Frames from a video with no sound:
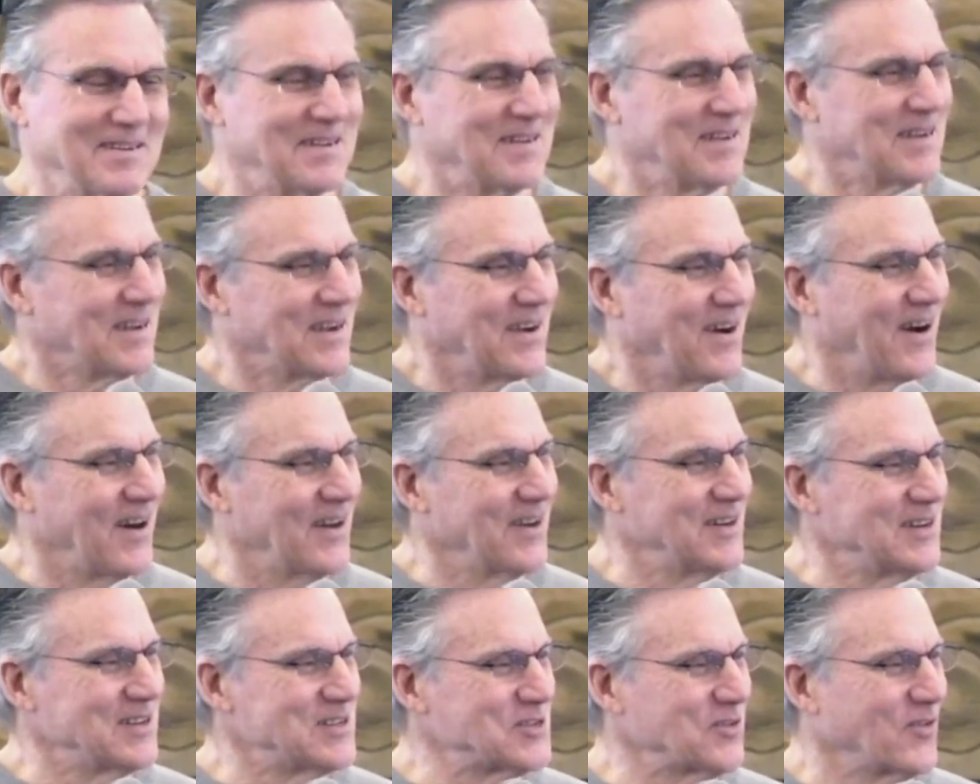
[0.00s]
And
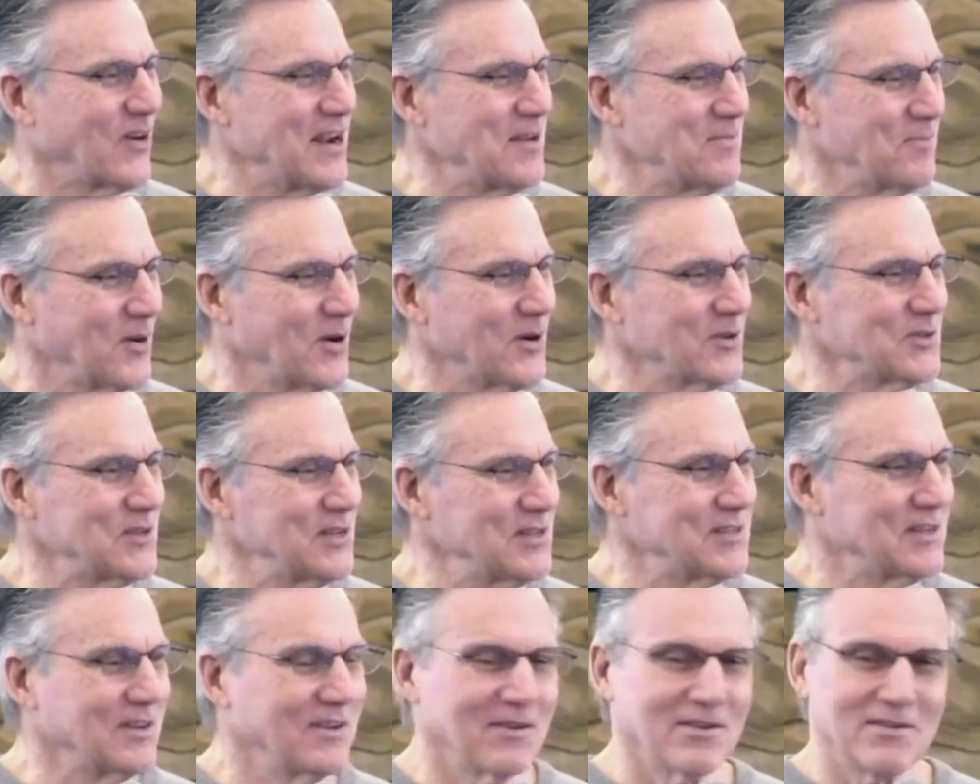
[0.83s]
God, in His great
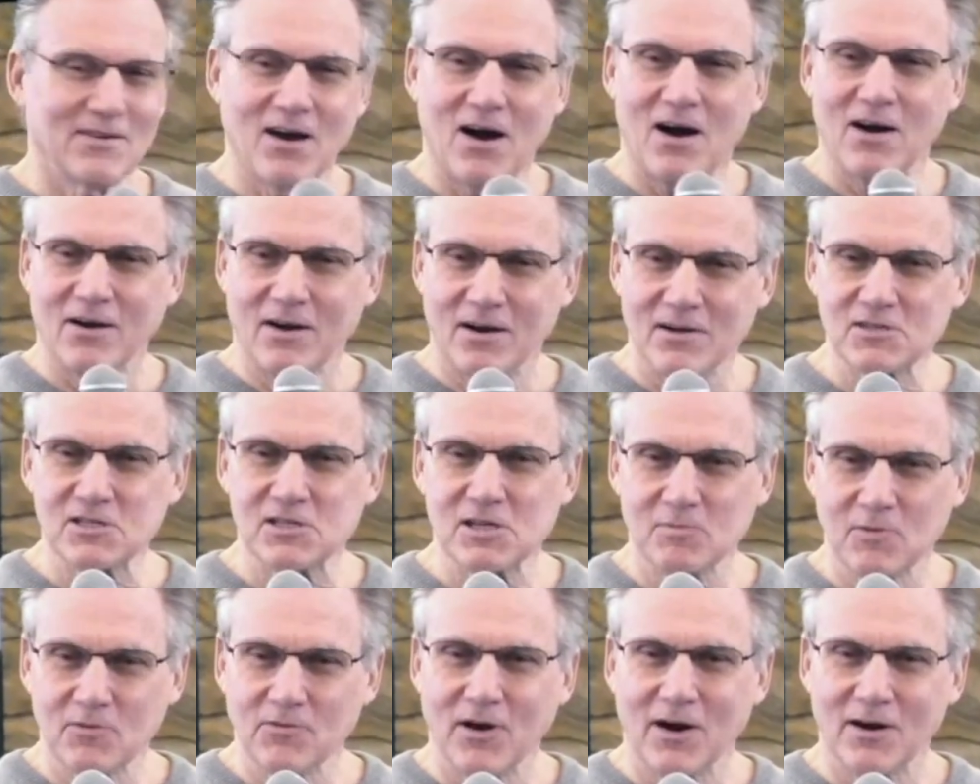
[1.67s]
mercy, is going to knock on
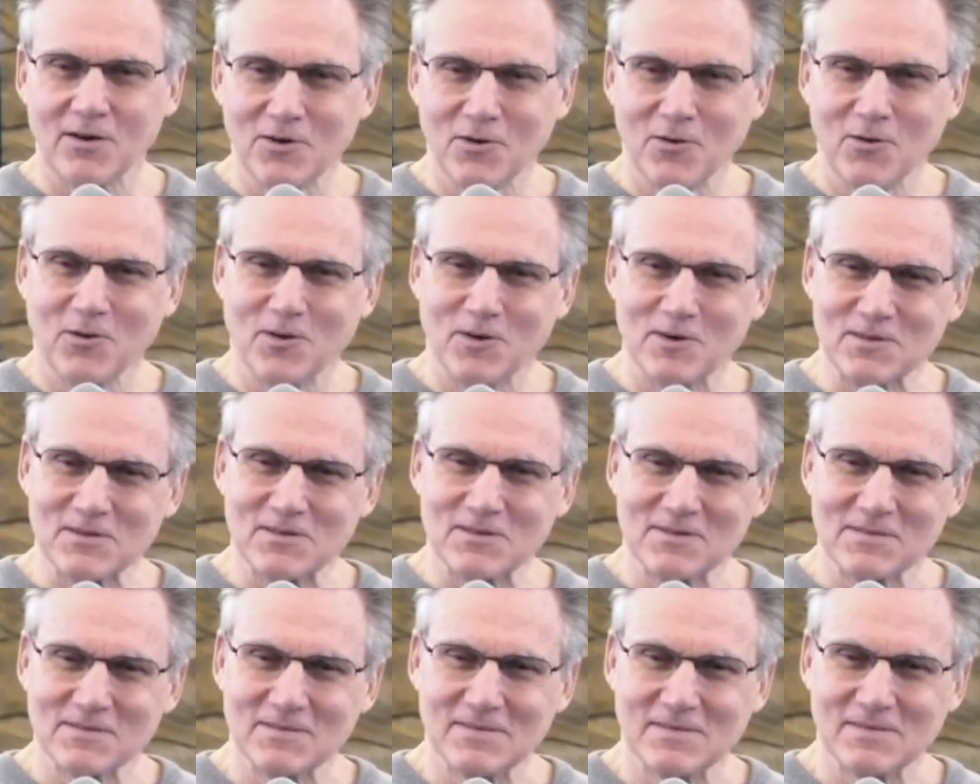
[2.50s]
some of our
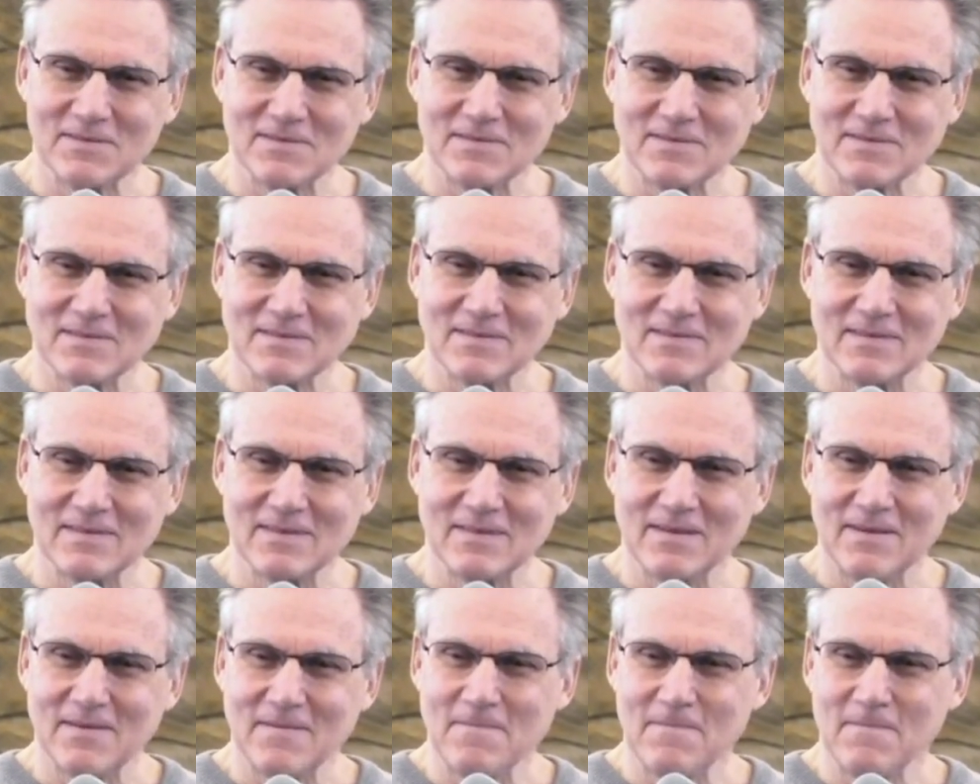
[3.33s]
doors.
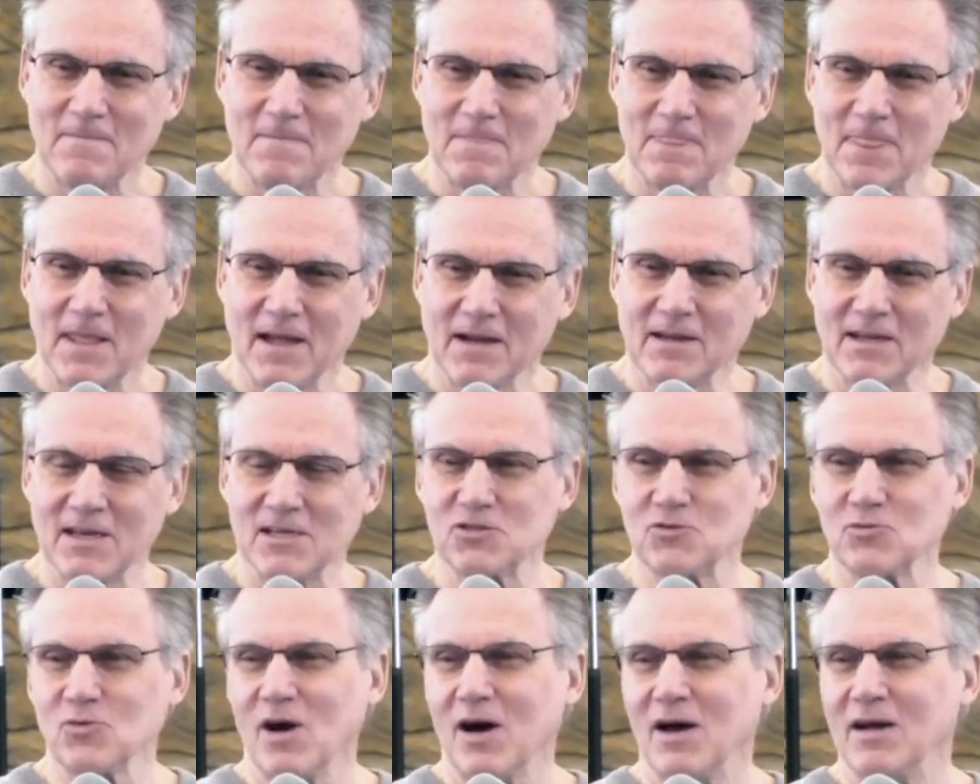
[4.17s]
And
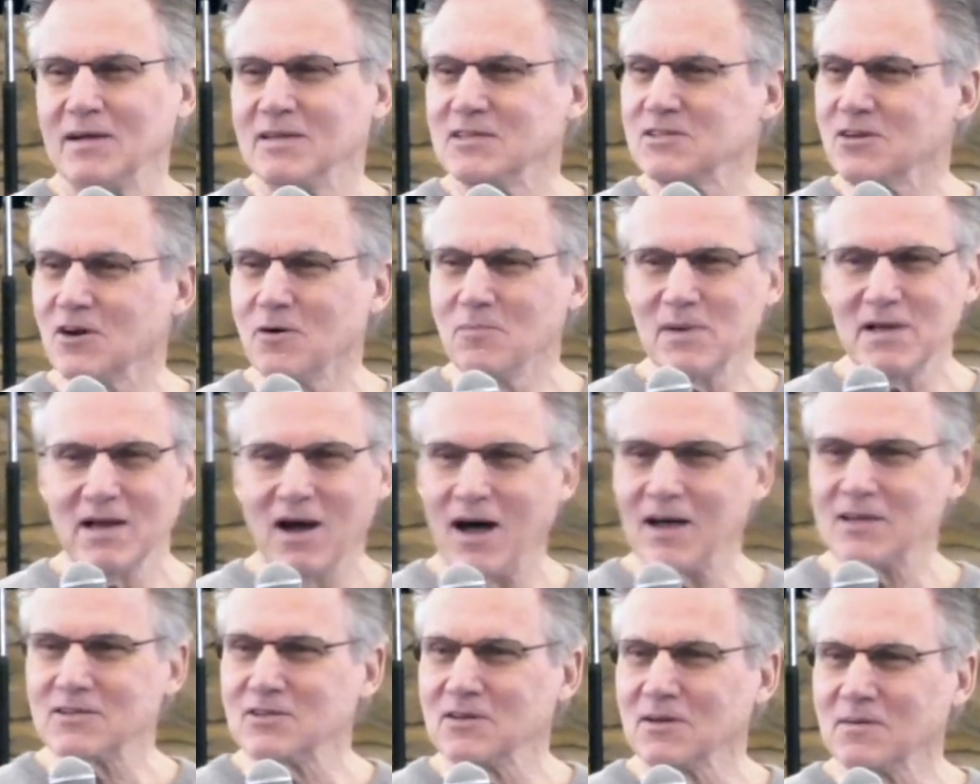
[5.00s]
guess what? It's going to
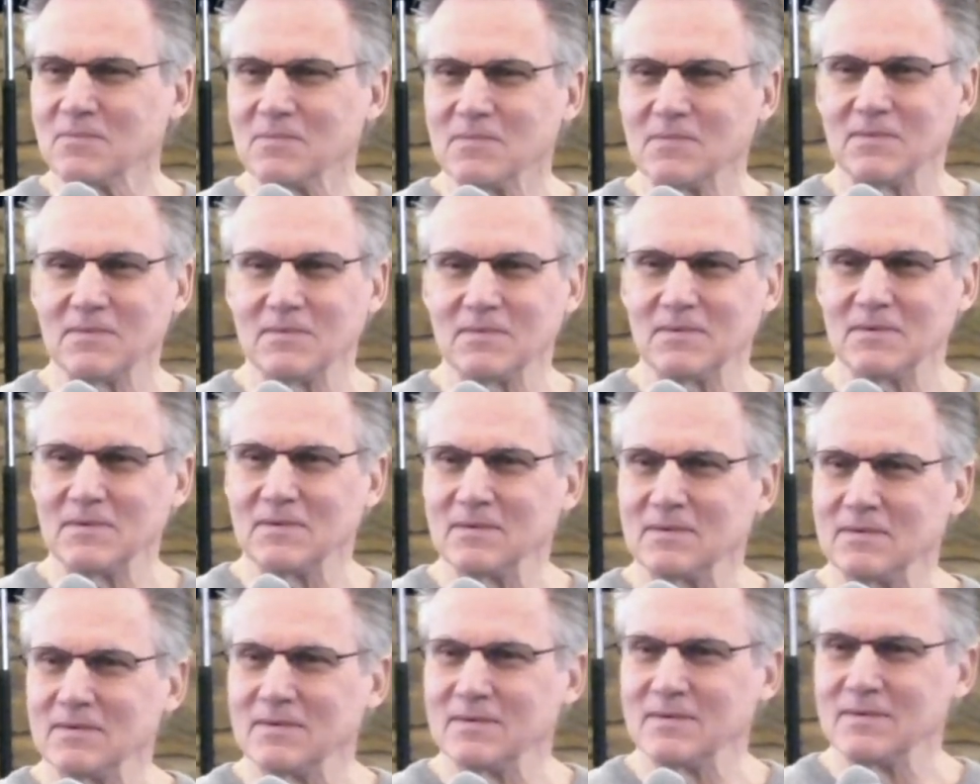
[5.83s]
be awesome.
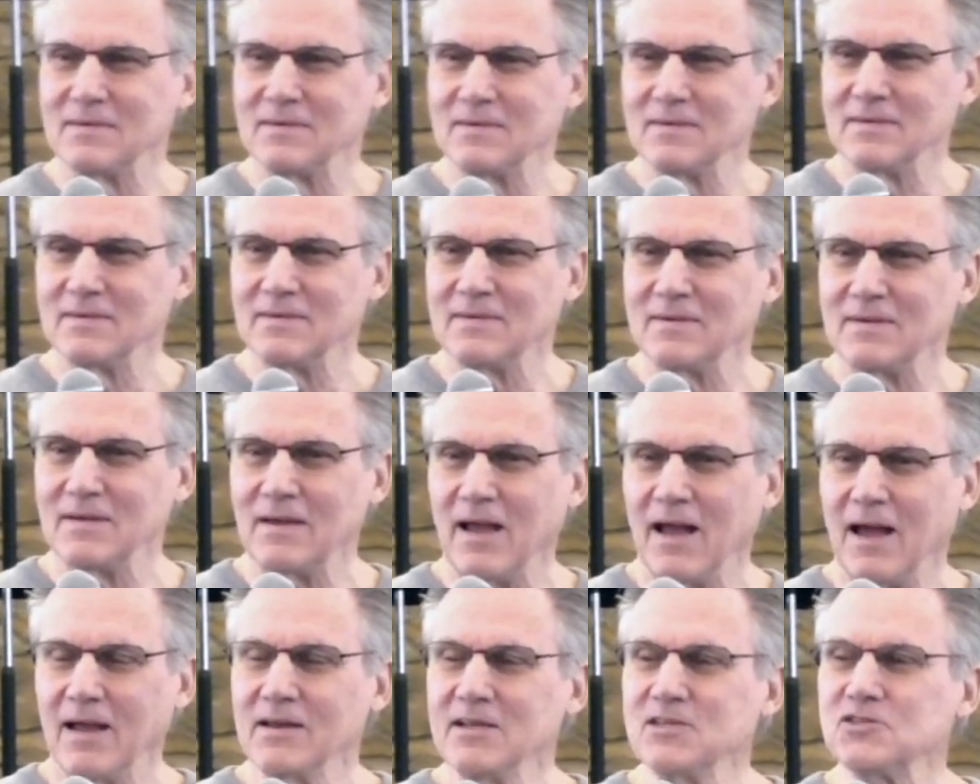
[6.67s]

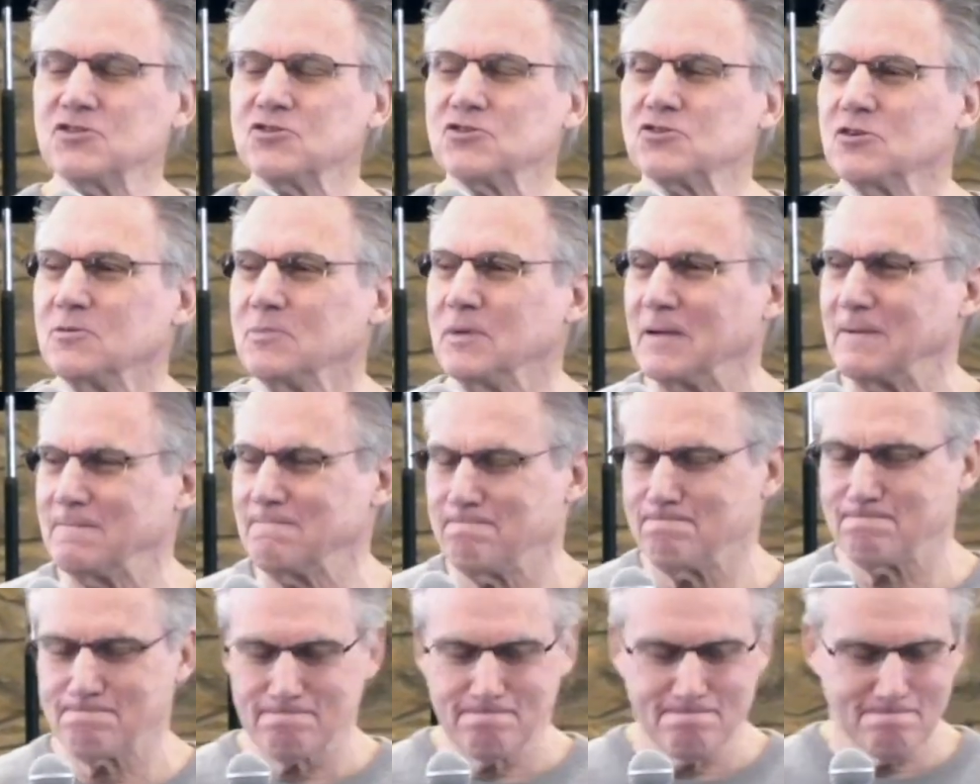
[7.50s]
And listen to
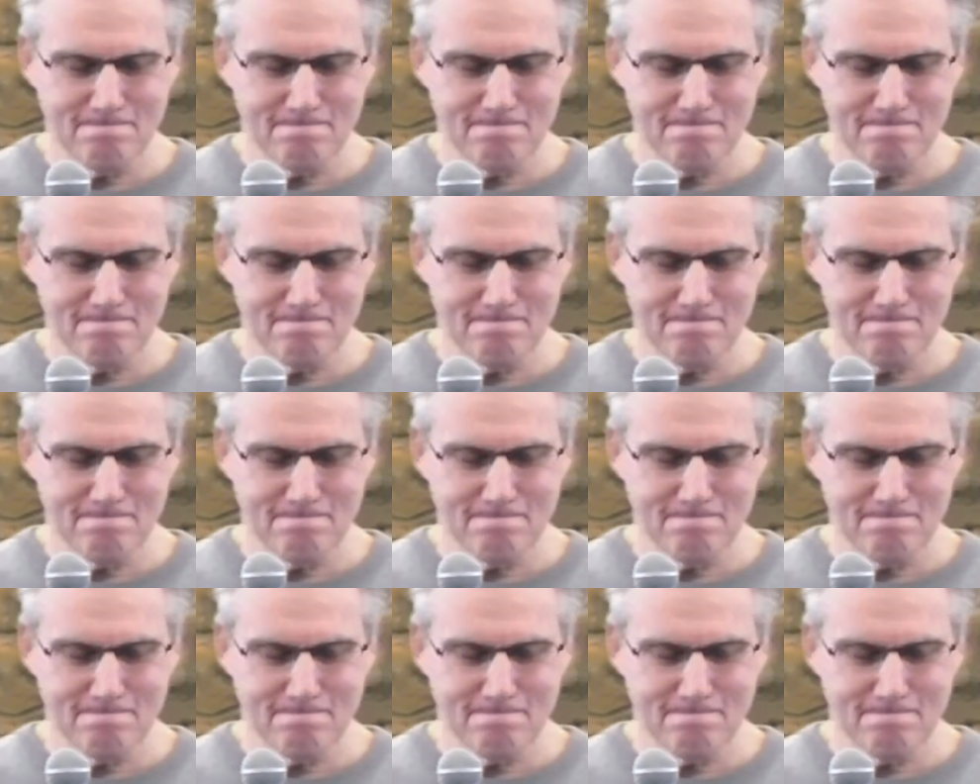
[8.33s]
me